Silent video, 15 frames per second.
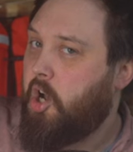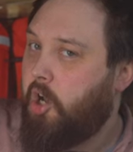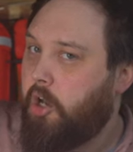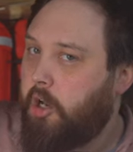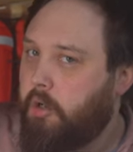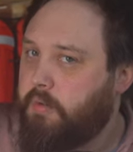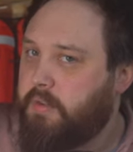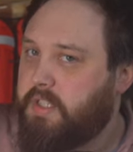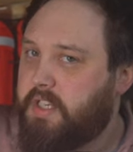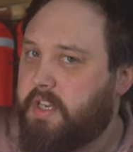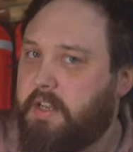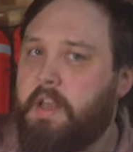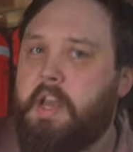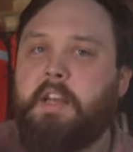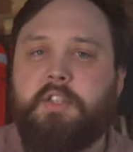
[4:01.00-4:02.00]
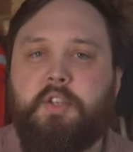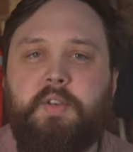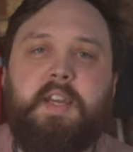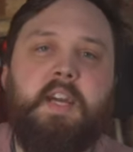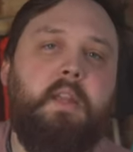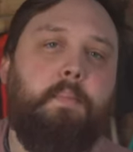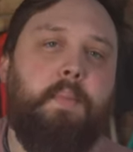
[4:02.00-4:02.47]
closer, so
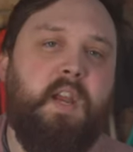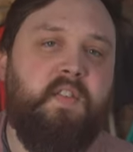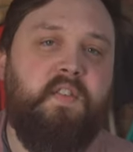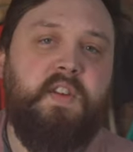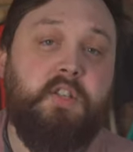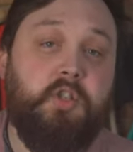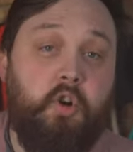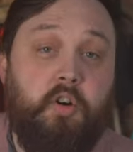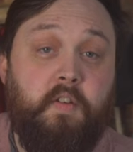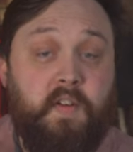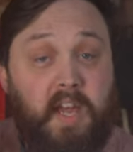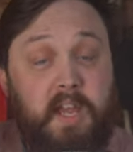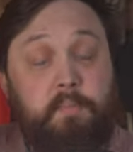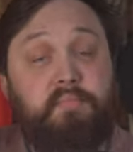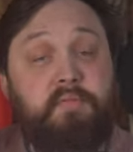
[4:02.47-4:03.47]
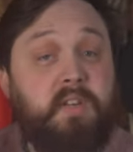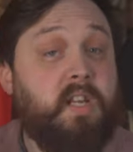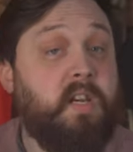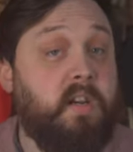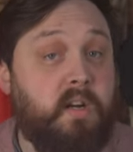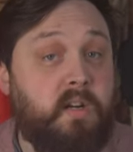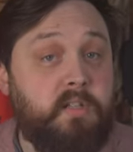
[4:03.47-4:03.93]
you get the benefits of a pretty
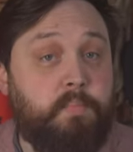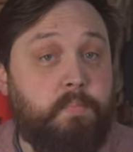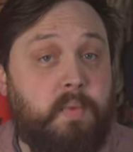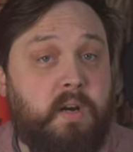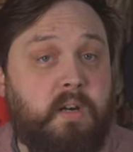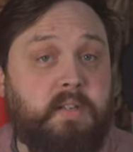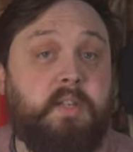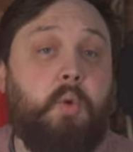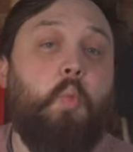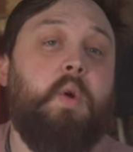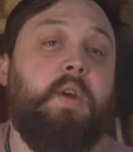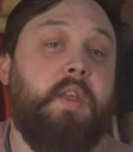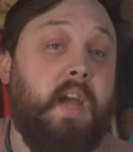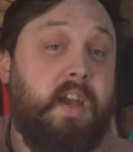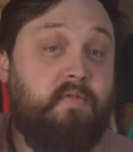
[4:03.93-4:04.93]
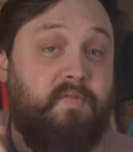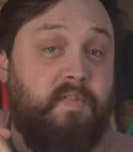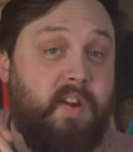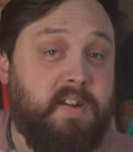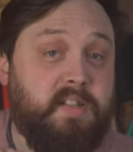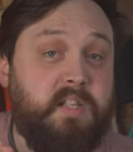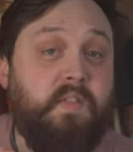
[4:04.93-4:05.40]
large mask with a
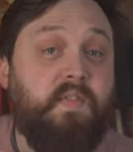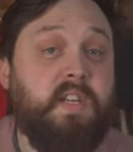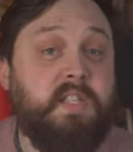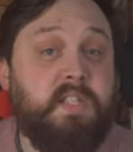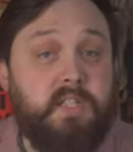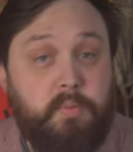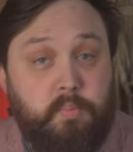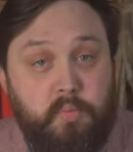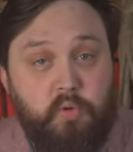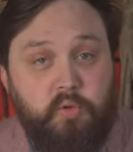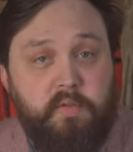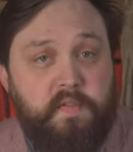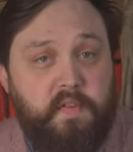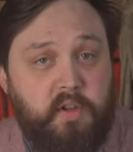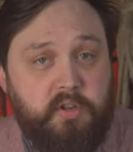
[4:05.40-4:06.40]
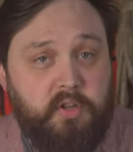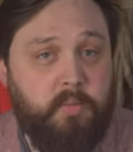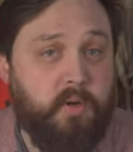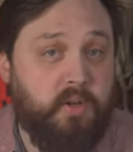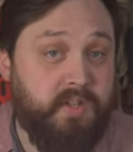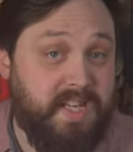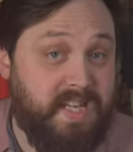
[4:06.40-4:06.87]
relatively small
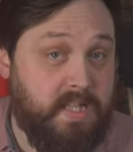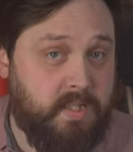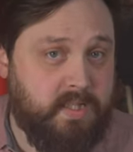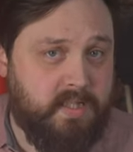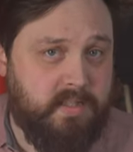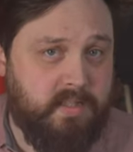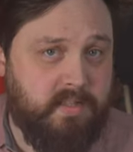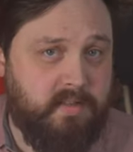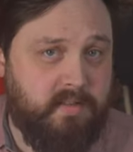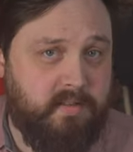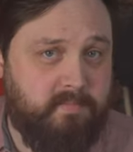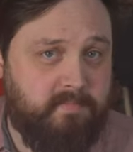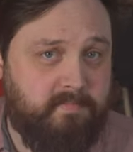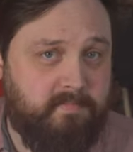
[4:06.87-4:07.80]
volume on the inside.